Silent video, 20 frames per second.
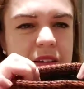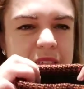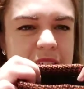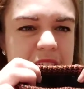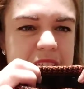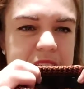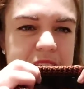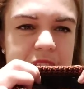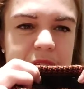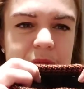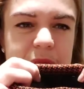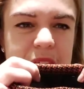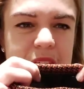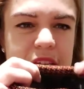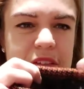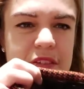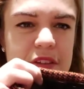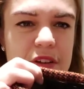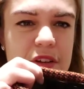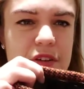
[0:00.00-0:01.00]

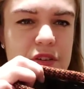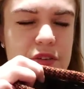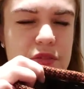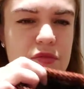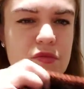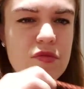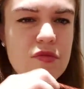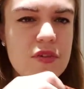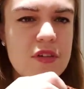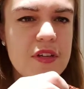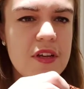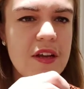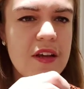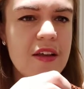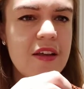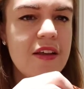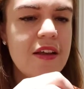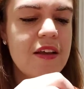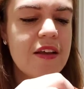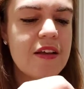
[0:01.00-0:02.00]
centimetre shorter